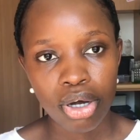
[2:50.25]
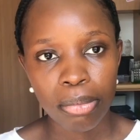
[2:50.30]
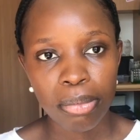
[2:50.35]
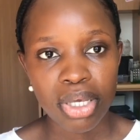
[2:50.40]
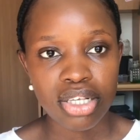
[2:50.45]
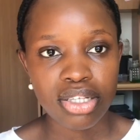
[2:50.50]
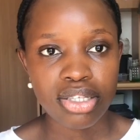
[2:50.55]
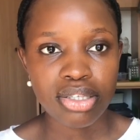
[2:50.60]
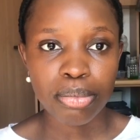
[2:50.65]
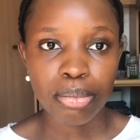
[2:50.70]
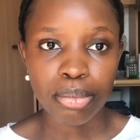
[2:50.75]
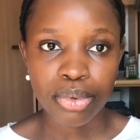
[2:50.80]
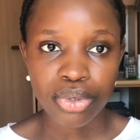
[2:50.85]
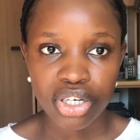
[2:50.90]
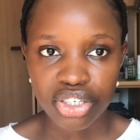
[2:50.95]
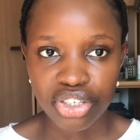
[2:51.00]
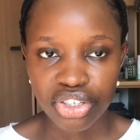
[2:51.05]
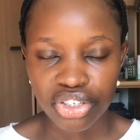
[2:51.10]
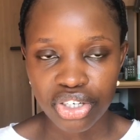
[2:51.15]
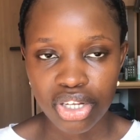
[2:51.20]
um, a
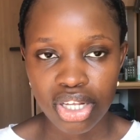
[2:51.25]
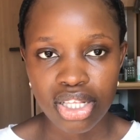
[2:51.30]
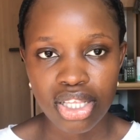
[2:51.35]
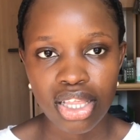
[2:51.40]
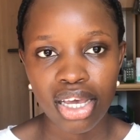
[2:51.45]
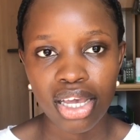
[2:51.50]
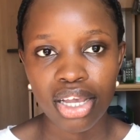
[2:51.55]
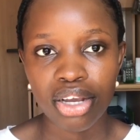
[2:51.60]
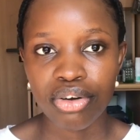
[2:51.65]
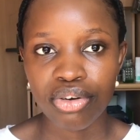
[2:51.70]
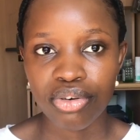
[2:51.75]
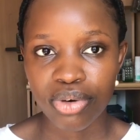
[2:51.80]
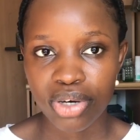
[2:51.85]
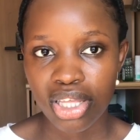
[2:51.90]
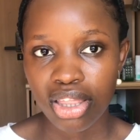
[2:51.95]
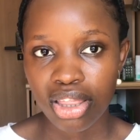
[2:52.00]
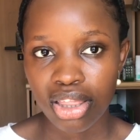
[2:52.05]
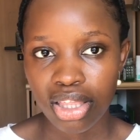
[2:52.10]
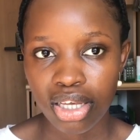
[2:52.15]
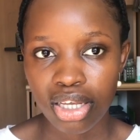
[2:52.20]
spreadsheet that I
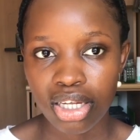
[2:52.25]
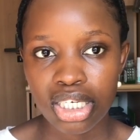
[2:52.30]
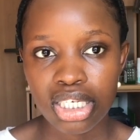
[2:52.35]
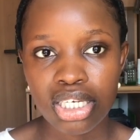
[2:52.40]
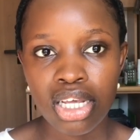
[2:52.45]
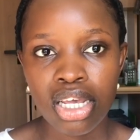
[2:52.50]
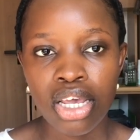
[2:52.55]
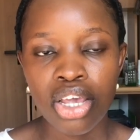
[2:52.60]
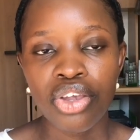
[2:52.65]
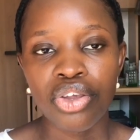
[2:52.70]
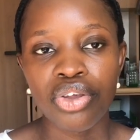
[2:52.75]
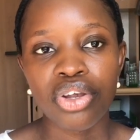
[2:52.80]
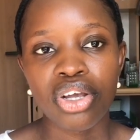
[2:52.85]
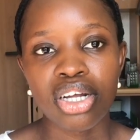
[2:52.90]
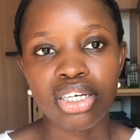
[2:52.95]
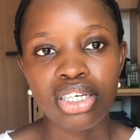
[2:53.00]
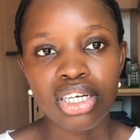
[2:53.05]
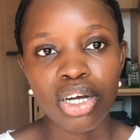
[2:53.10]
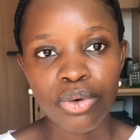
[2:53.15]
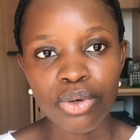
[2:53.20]
created. You
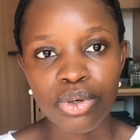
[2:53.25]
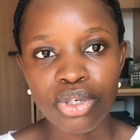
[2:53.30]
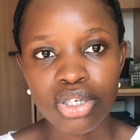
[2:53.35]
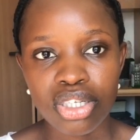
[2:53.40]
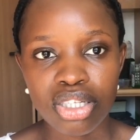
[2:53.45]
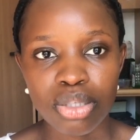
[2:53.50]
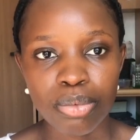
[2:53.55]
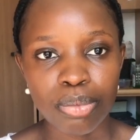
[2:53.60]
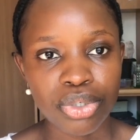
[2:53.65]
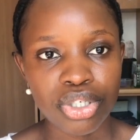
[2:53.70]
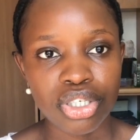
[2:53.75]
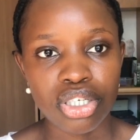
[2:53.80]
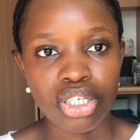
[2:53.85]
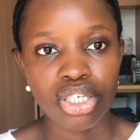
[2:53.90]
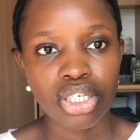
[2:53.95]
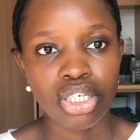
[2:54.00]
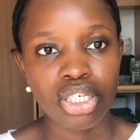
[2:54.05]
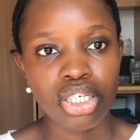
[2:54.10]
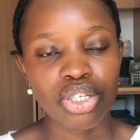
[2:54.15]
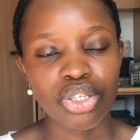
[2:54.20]
can download this
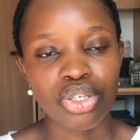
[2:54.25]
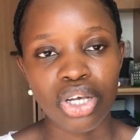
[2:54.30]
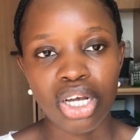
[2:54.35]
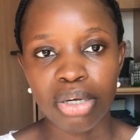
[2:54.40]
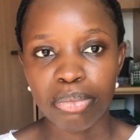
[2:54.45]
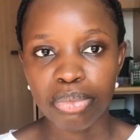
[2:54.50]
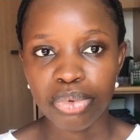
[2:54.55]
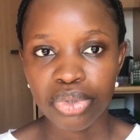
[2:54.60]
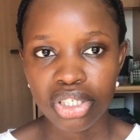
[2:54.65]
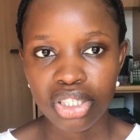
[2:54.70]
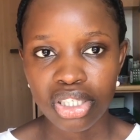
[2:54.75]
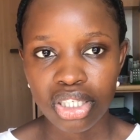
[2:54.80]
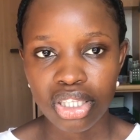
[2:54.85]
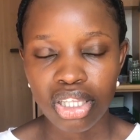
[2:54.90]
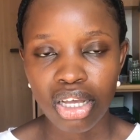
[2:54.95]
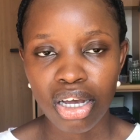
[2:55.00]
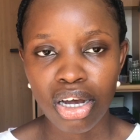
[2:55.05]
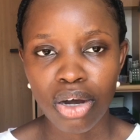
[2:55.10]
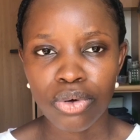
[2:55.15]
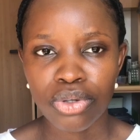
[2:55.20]
spreadsheet, you can print it
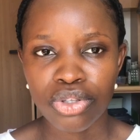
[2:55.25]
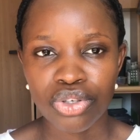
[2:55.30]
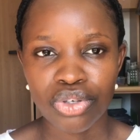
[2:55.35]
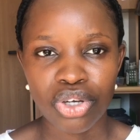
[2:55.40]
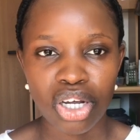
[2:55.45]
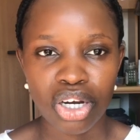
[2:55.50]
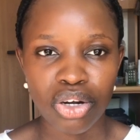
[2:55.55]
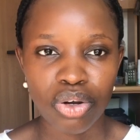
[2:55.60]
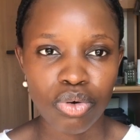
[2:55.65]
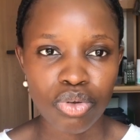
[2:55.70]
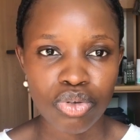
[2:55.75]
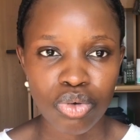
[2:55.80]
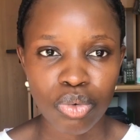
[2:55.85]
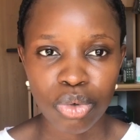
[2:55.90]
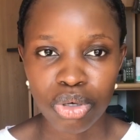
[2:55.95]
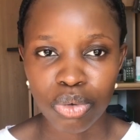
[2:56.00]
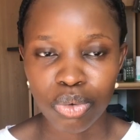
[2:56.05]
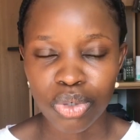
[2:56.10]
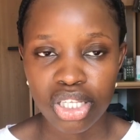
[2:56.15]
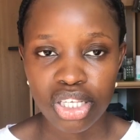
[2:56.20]
out, you can also
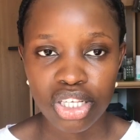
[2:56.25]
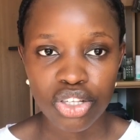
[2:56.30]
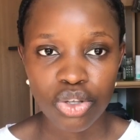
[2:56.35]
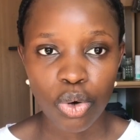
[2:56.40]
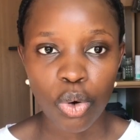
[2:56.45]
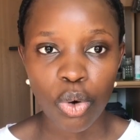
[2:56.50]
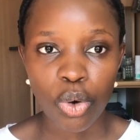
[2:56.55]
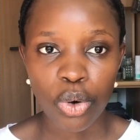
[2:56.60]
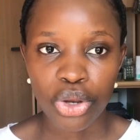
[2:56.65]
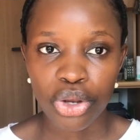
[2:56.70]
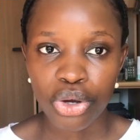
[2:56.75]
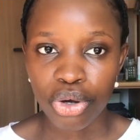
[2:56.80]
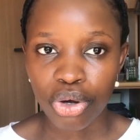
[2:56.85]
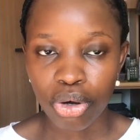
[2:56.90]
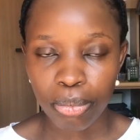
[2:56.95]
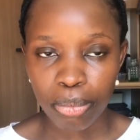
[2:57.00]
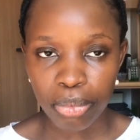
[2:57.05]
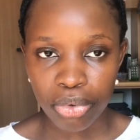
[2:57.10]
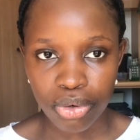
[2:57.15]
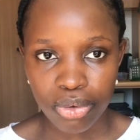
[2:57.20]
work with it on your
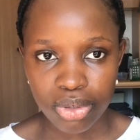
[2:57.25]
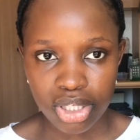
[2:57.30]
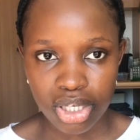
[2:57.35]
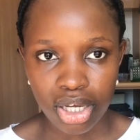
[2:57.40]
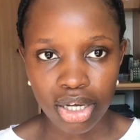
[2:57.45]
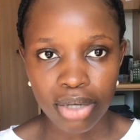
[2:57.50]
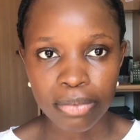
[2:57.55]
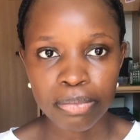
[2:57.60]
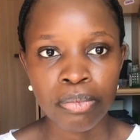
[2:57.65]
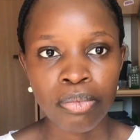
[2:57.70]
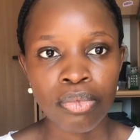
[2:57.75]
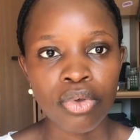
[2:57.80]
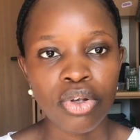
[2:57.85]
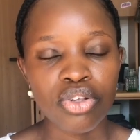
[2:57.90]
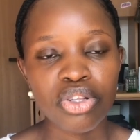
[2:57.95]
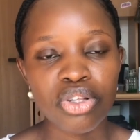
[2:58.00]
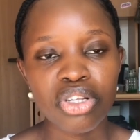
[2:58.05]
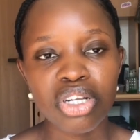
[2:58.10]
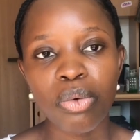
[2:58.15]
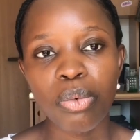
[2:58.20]
computer,
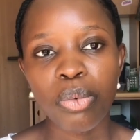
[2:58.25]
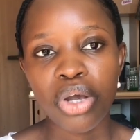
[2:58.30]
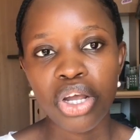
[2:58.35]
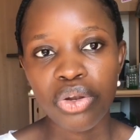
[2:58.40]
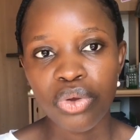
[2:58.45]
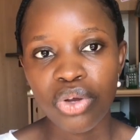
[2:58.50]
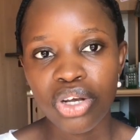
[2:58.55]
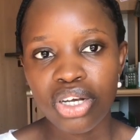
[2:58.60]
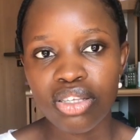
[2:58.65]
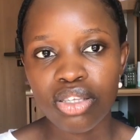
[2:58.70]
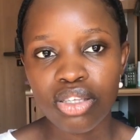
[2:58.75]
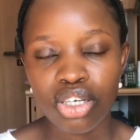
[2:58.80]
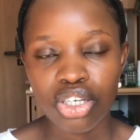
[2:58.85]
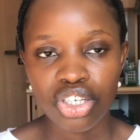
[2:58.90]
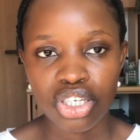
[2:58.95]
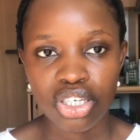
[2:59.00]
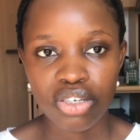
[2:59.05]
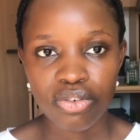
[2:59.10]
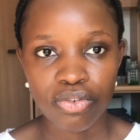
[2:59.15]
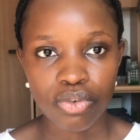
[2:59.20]
so that when you are
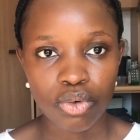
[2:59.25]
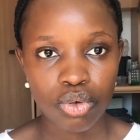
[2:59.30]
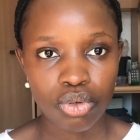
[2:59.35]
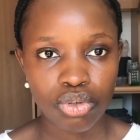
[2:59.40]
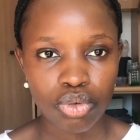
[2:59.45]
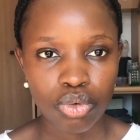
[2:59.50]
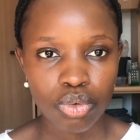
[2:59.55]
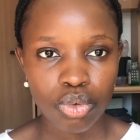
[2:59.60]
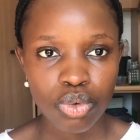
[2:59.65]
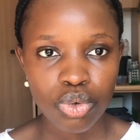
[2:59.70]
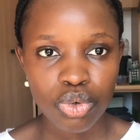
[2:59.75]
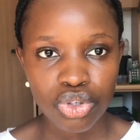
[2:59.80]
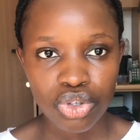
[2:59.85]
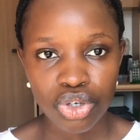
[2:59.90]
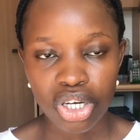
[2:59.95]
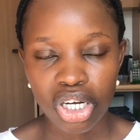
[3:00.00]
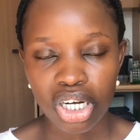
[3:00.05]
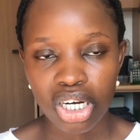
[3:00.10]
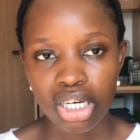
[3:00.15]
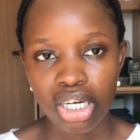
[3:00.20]
searching for schools, you
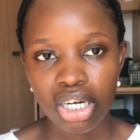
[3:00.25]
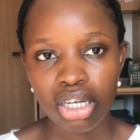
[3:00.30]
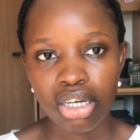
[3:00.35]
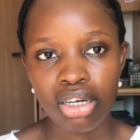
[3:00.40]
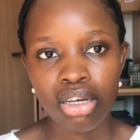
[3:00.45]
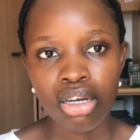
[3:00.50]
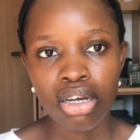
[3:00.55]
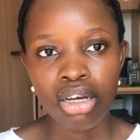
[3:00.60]
can